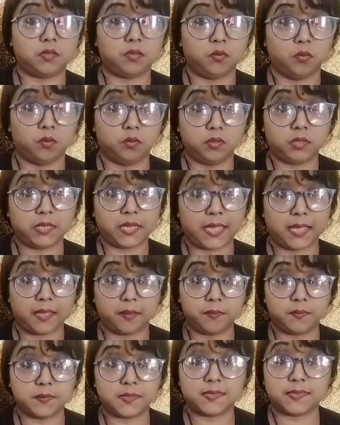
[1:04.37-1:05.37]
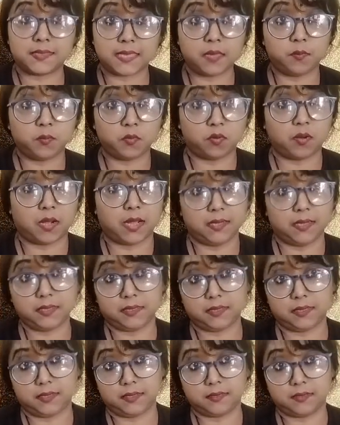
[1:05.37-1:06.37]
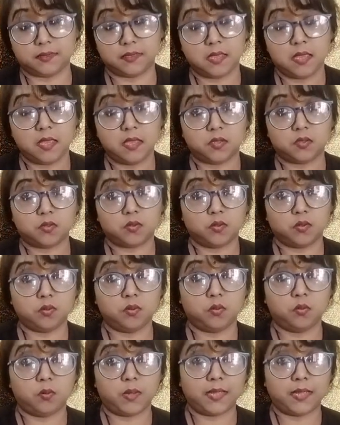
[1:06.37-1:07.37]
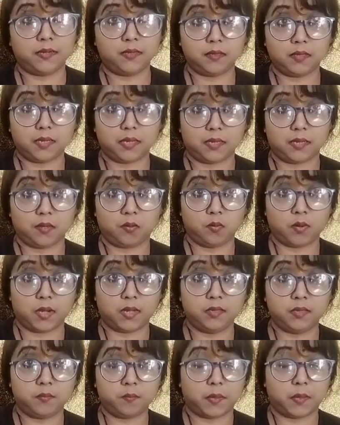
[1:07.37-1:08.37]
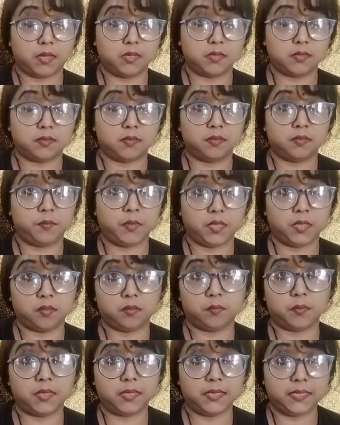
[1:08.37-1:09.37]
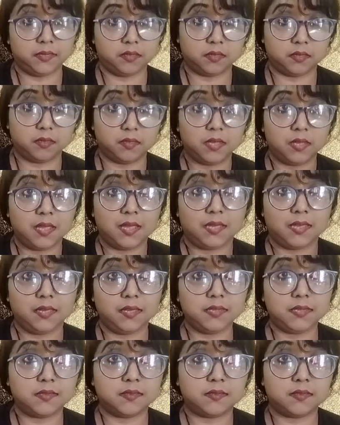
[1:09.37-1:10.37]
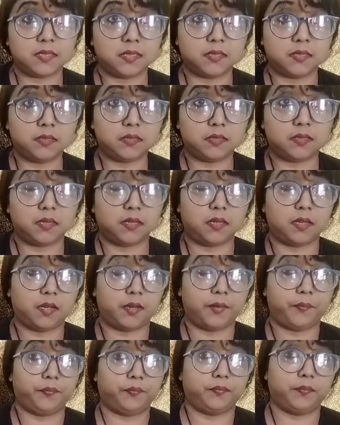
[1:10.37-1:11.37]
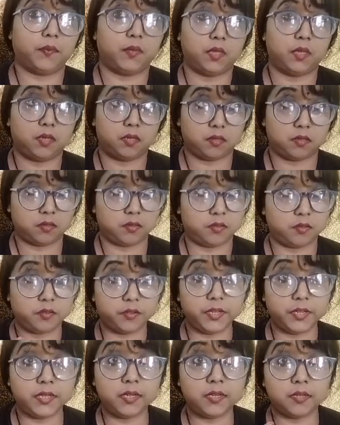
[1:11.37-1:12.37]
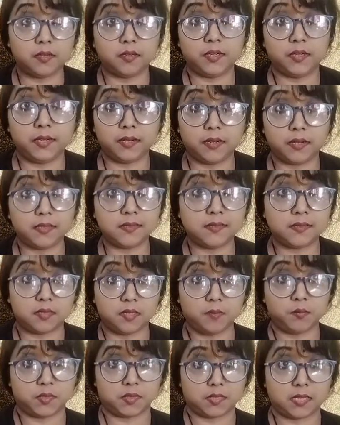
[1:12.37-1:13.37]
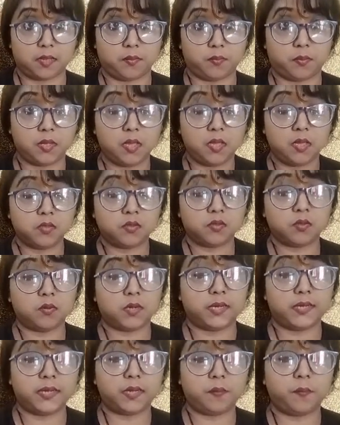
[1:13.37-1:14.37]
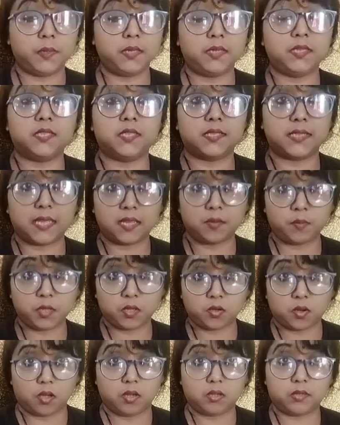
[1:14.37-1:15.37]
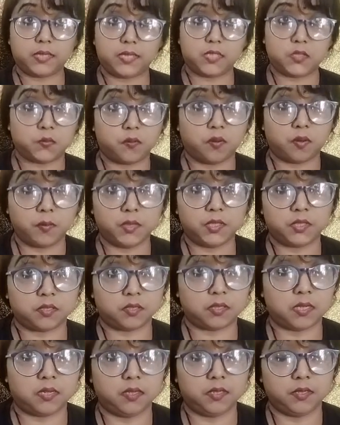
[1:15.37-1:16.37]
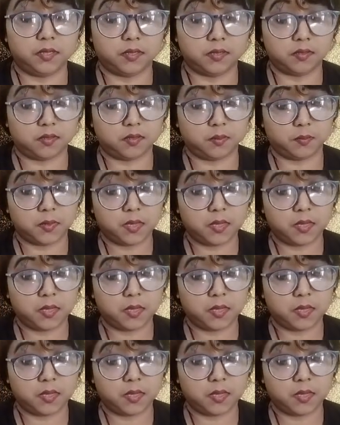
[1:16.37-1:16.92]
don't have same qualities. So when one person become a leader, he start renounce himself. So what happened? It can be called transformational leadership.